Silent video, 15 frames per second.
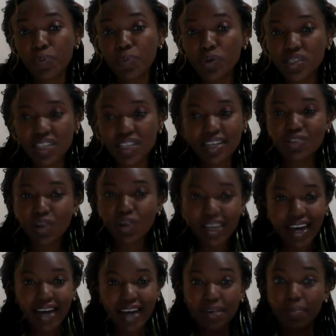put, it only
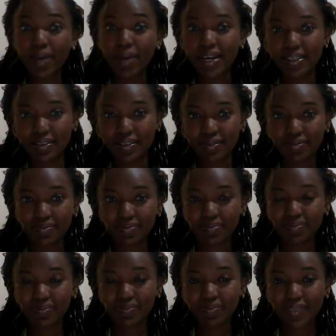had money.
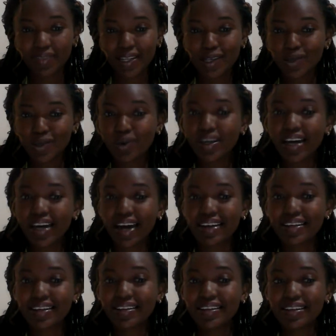So he
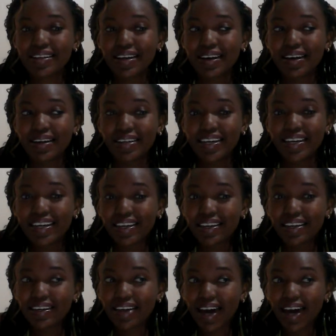had
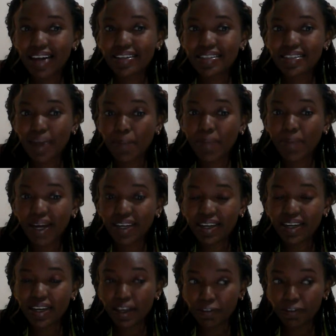some money
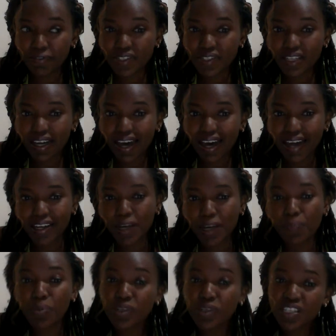left, and he
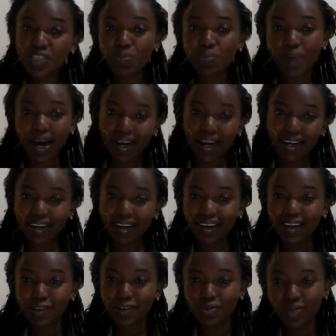put it back
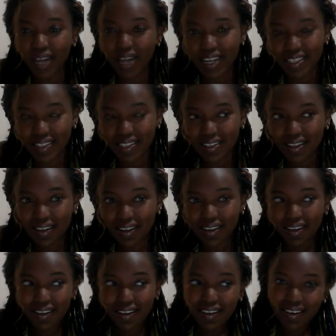into that
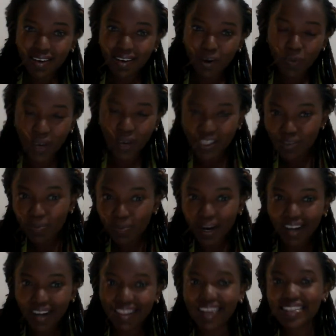waist
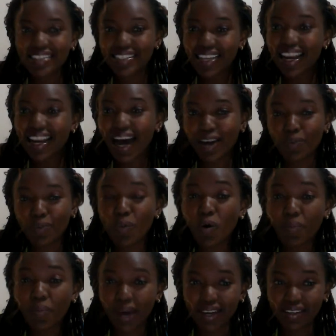bag that still had more
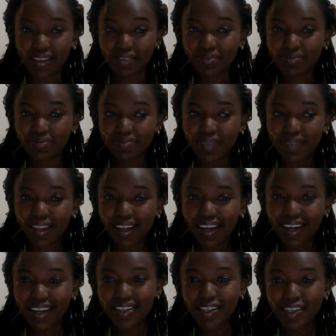money.
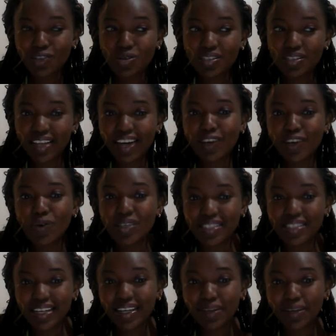And it was like he was
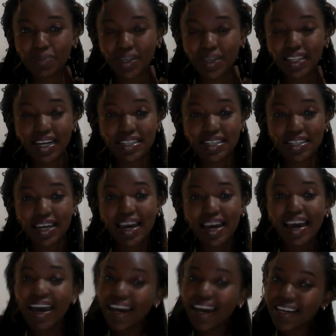telling me that
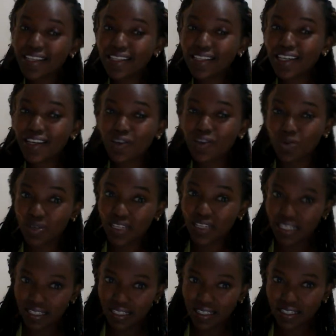anything you
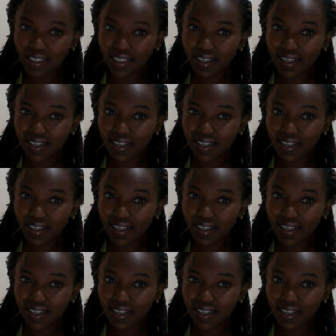need,